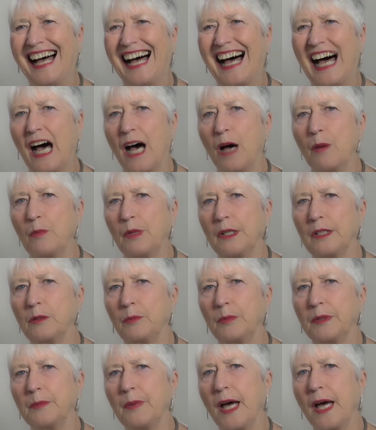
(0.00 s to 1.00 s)
I'm a little
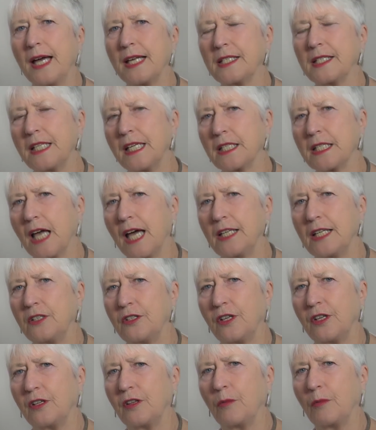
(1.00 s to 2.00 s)
bit biased. Yes, I do
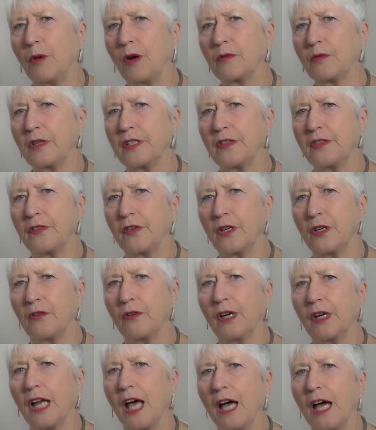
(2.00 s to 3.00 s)
think thermography is very
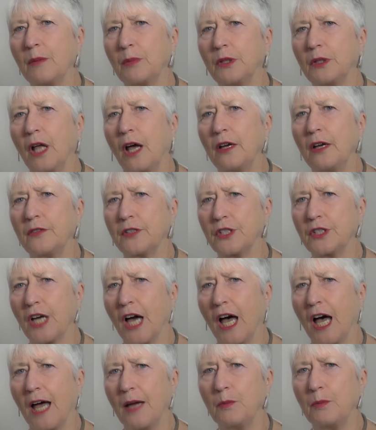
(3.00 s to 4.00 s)
reliable over
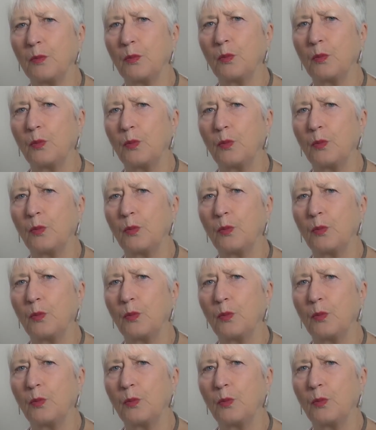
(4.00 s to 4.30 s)
time.